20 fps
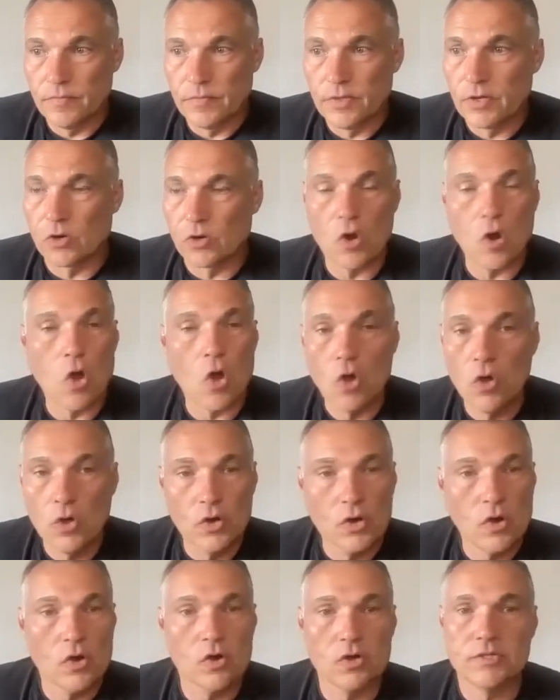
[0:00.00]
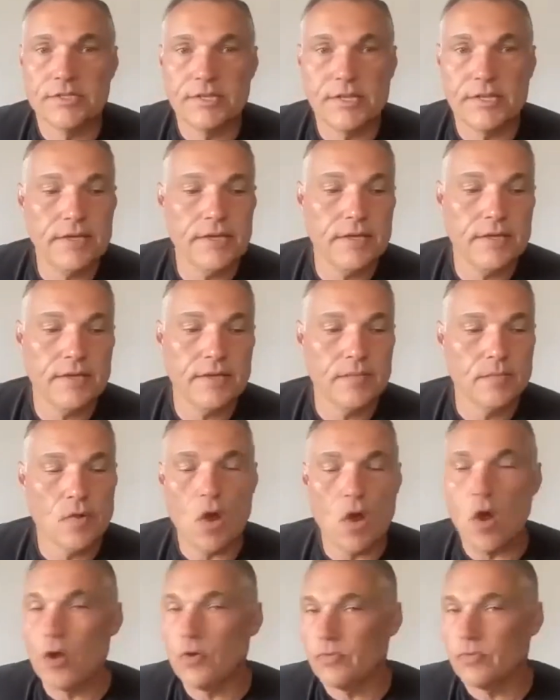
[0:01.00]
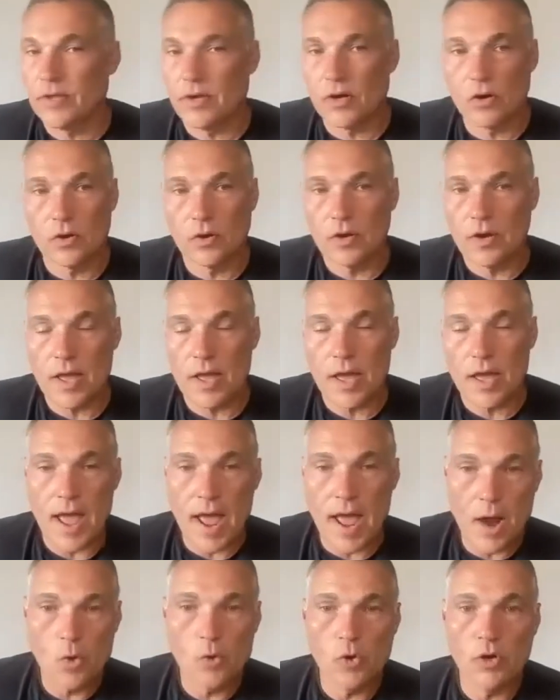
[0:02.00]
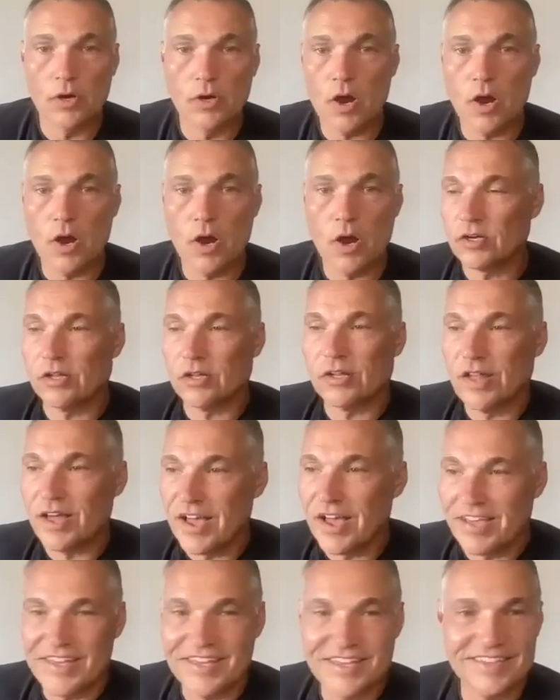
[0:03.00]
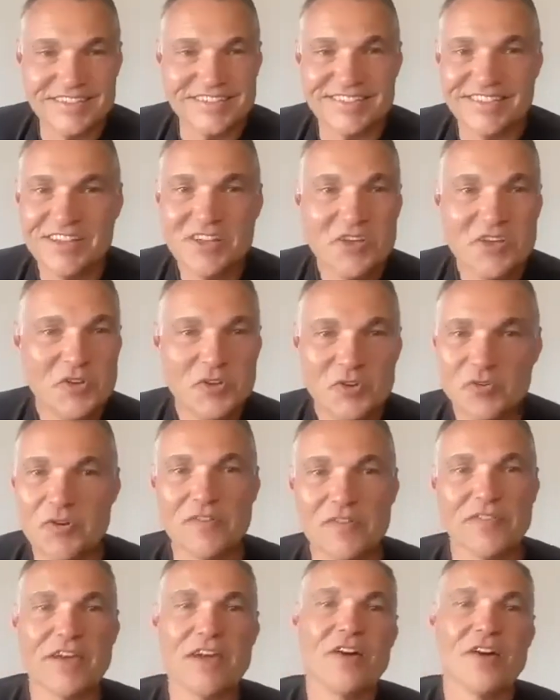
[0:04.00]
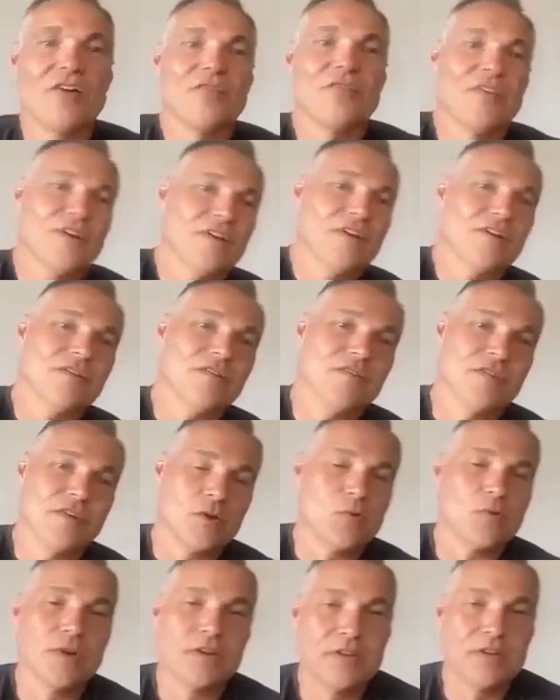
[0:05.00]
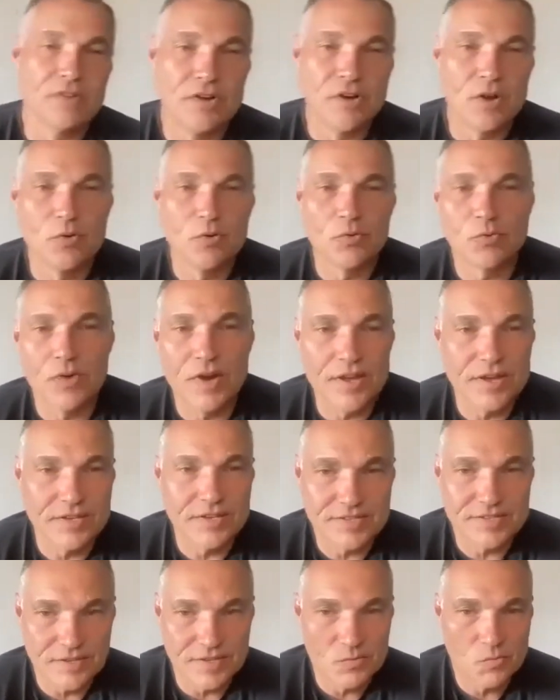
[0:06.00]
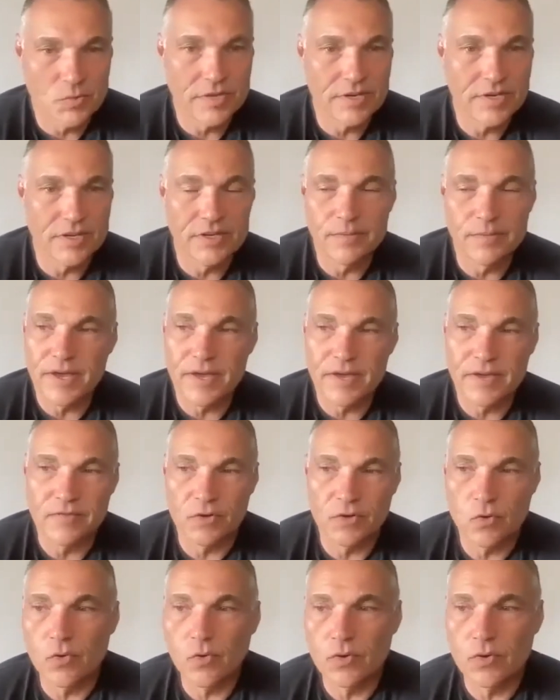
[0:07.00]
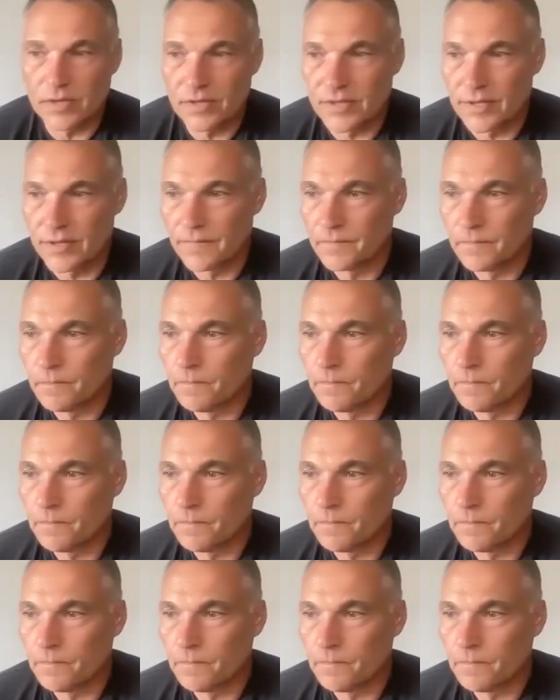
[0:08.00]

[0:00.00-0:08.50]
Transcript: are on our team, that are our clients, whoever they are, they're running their own race, and we need to behave accordingly.